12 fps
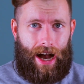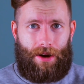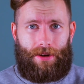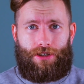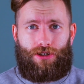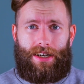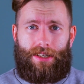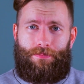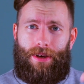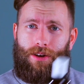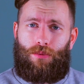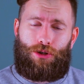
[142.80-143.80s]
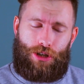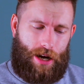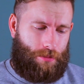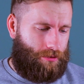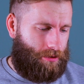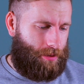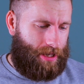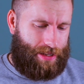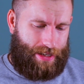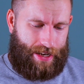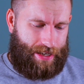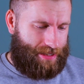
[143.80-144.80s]
I'm gonna try this beard wash out probably in
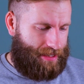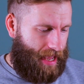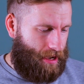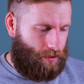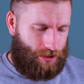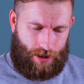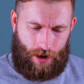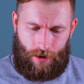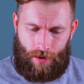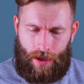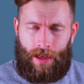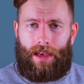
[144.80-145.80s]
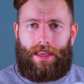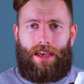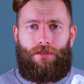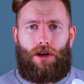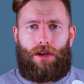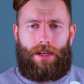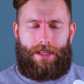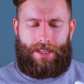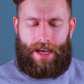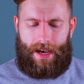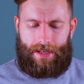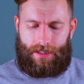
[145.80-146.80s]
the next day or so. Give it a good
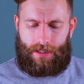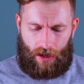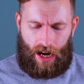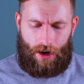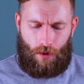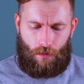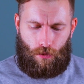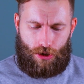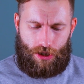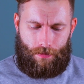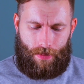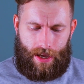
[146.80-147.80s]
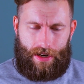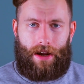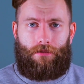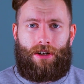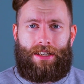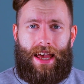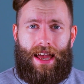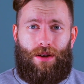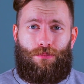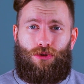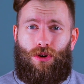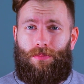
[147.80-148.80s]
test. I don't wash the beard every day
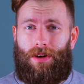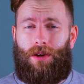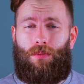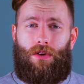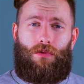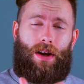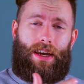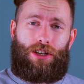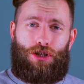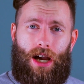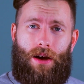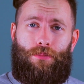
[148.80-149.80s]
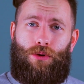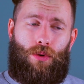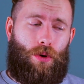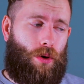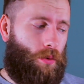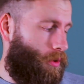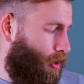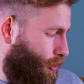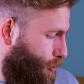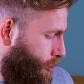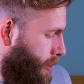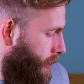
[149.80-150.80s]
properly with like a shampoo or a
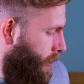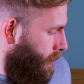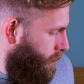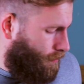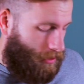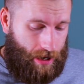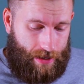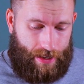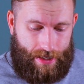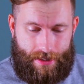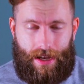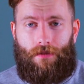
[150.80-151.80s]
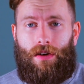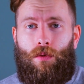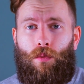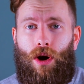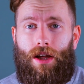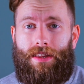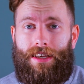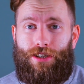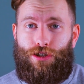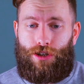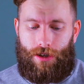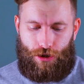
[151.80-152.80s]
wash, but it's definitely one
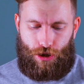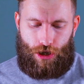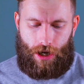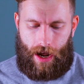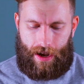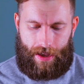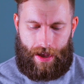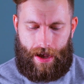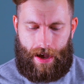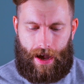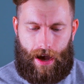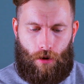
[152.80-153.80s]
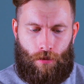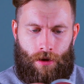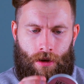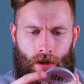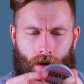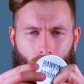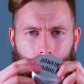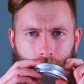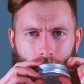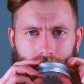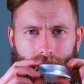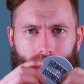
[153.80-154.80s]
to check out. I
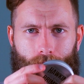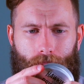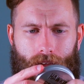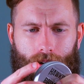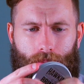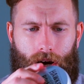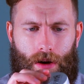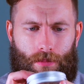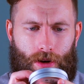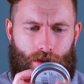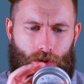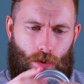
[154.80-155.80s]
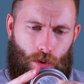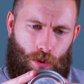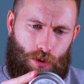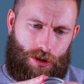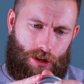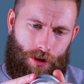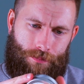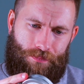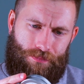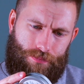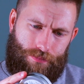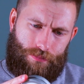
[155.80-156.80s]
mean, the beard balm looks awesome.